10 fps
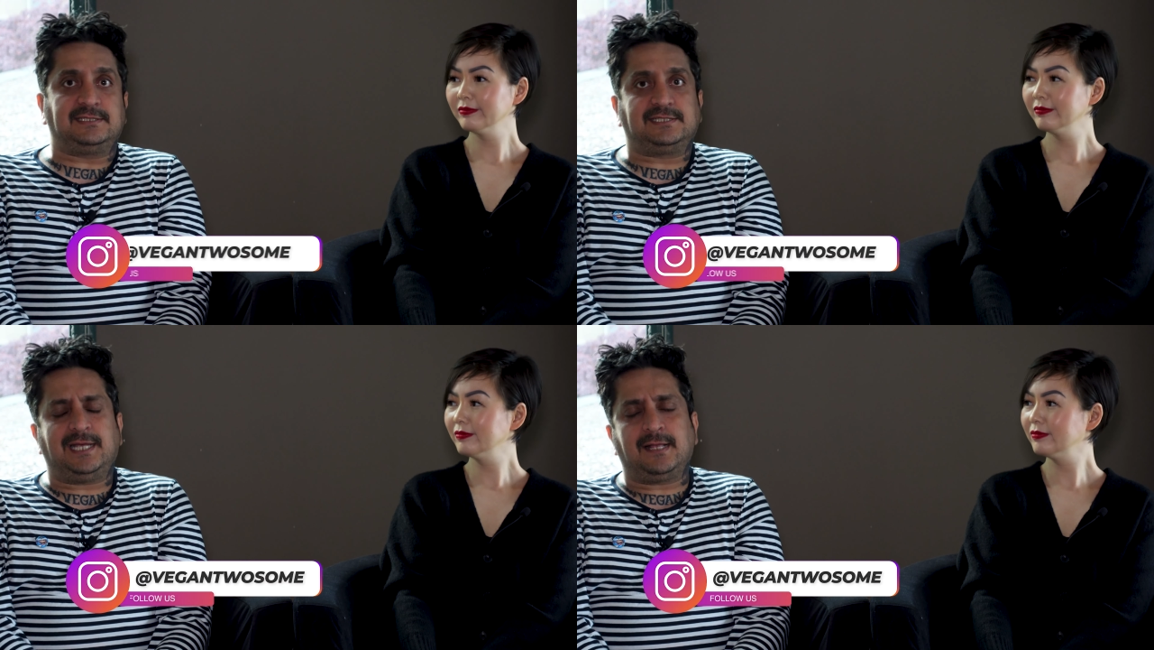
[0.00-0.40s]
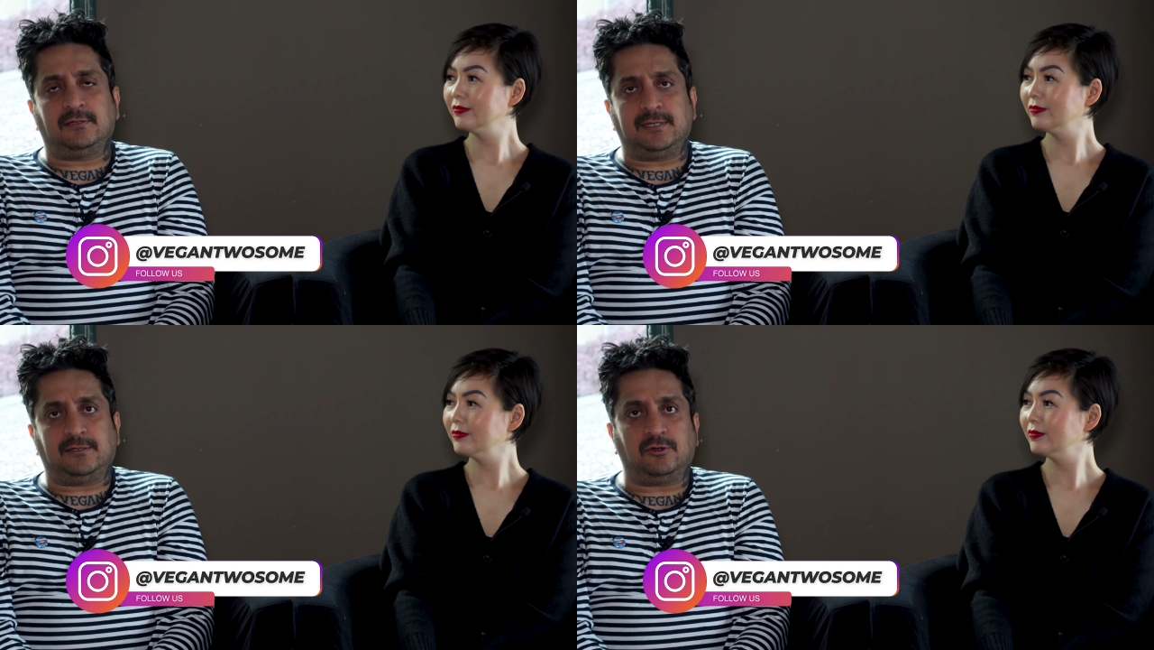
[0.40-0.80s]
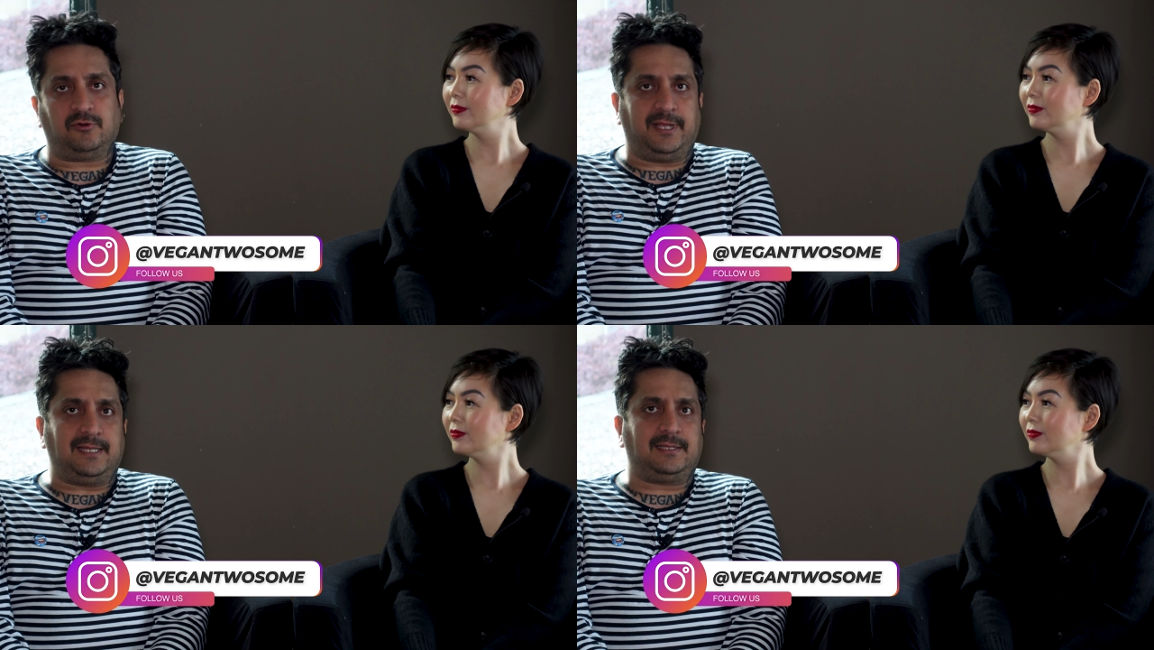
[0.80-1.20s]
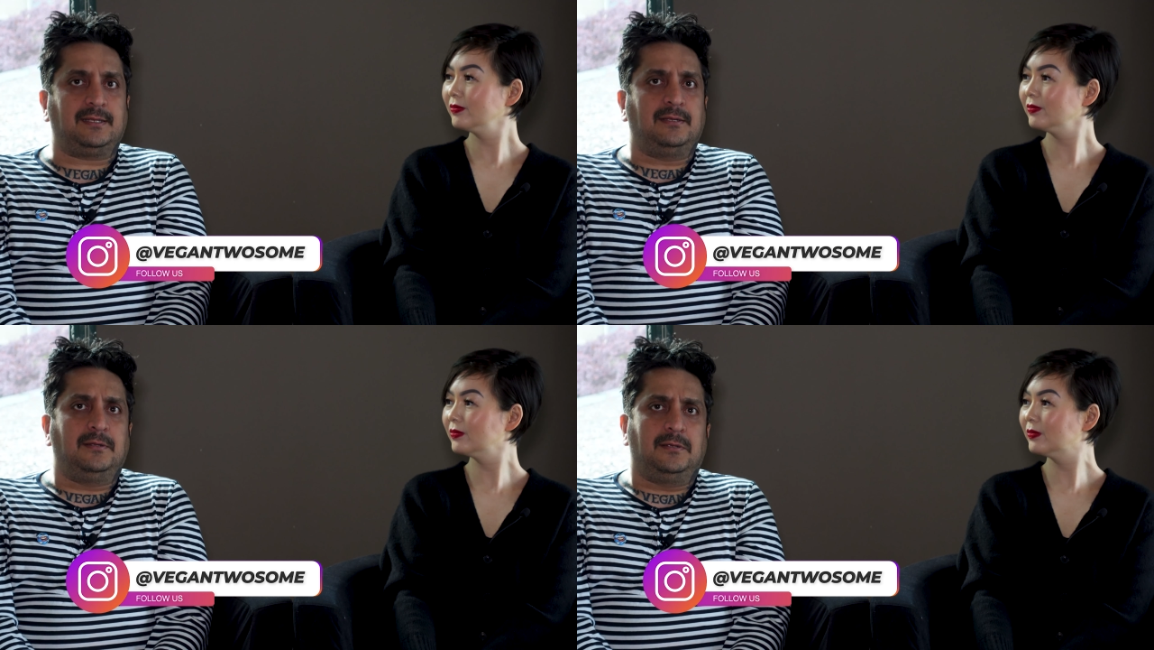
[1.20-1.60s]
Speaker 1: in Seattle that are great.
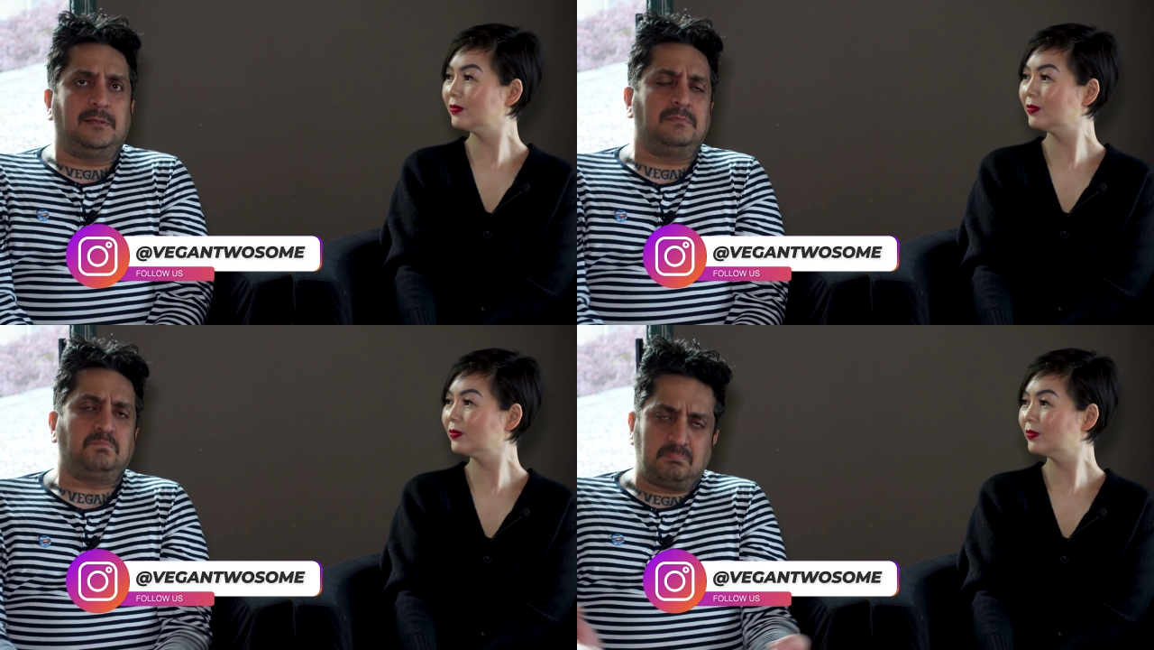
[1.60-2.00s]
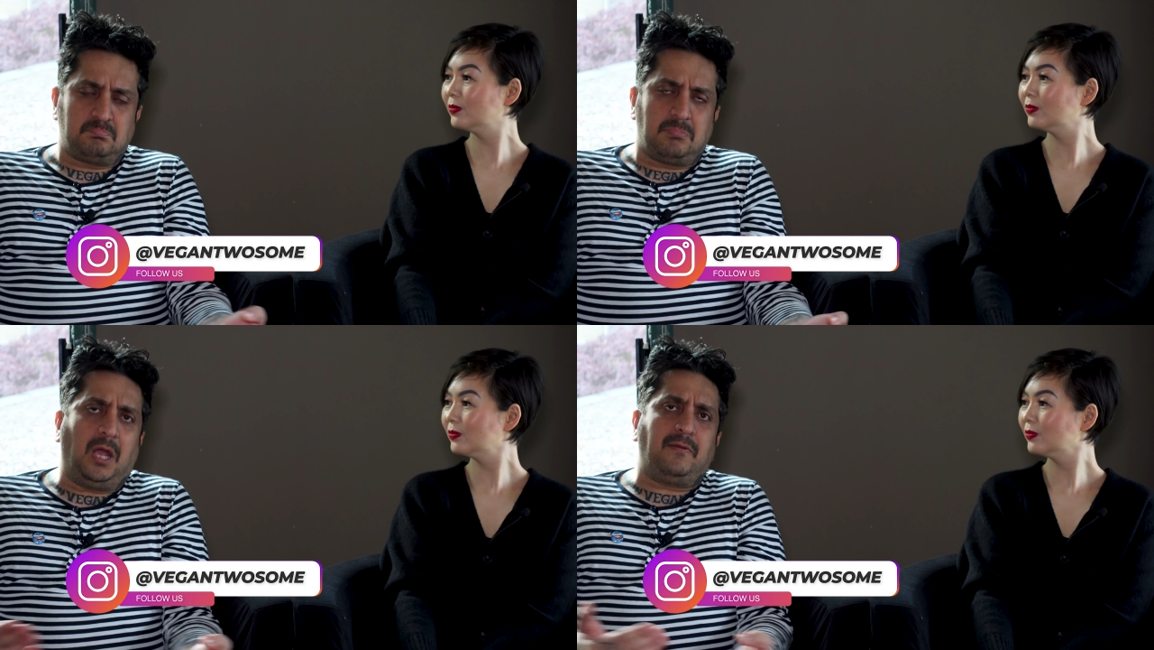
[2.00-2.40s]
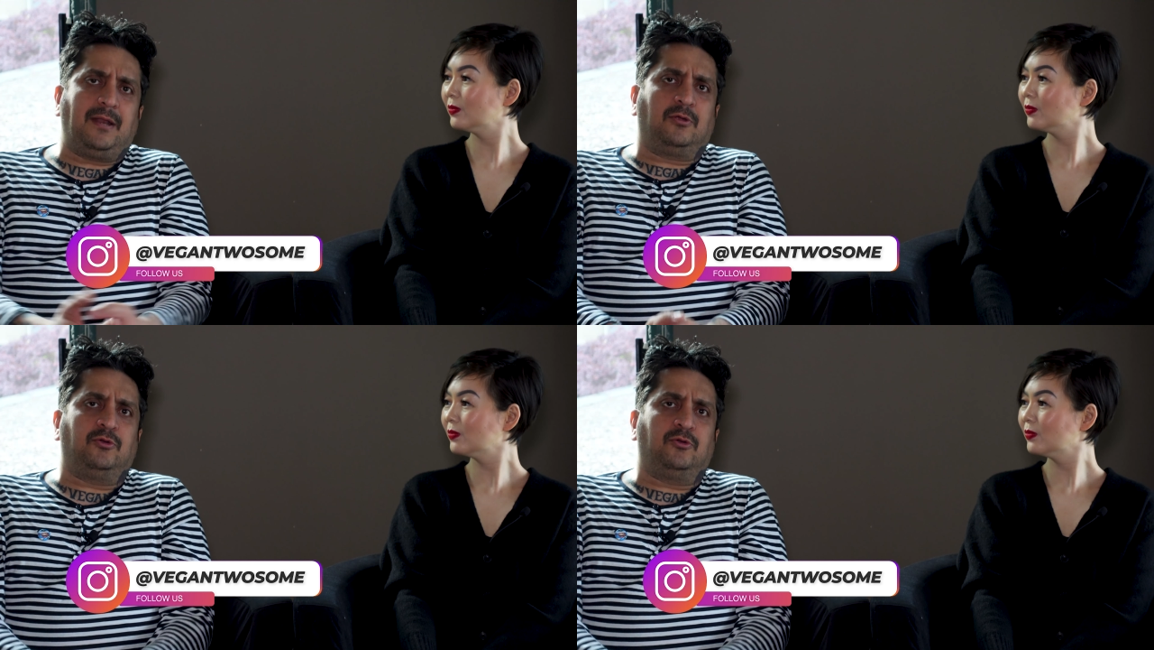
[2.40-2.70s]
I'd rather go